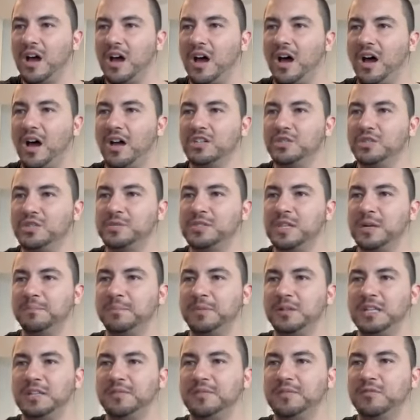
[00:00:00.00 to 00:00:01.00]

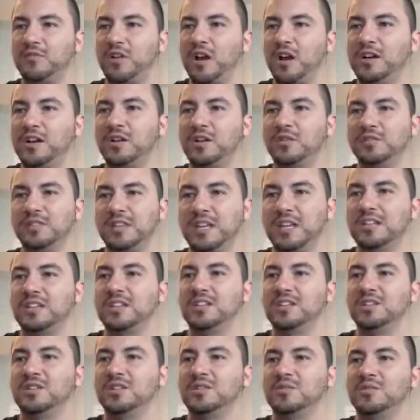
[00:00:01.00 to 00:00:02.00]
100% believe in RHINO,
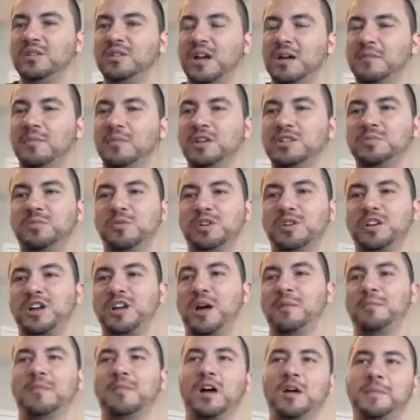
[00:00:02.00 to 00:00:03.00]
thank you, and much more to
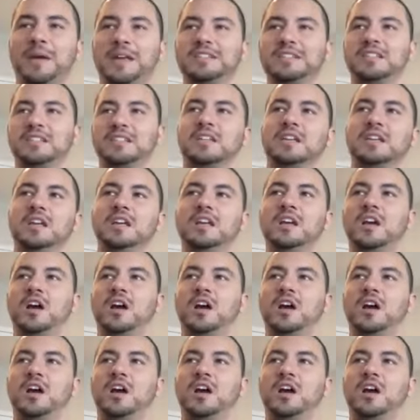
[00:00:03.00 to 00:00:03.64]
come. Amazing.